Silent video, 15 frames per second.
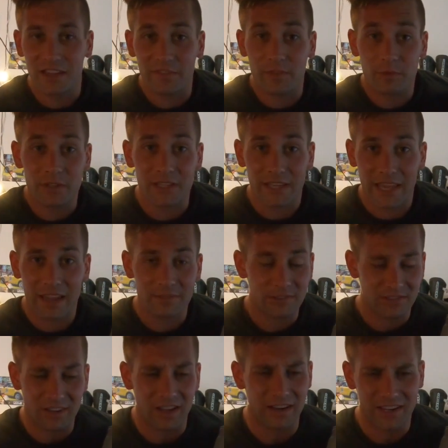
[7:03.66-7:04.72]
different when the
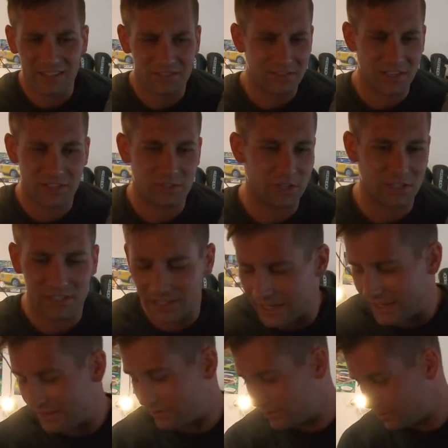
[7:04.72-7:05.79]
camera's on. It just
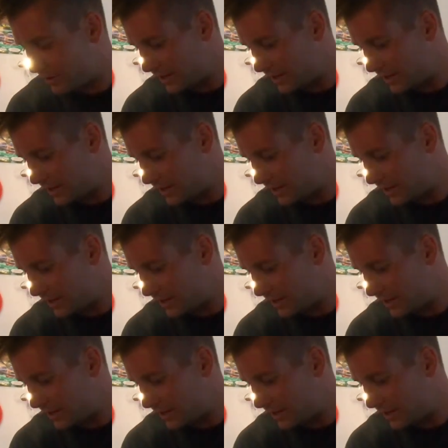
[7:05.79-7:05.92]
is,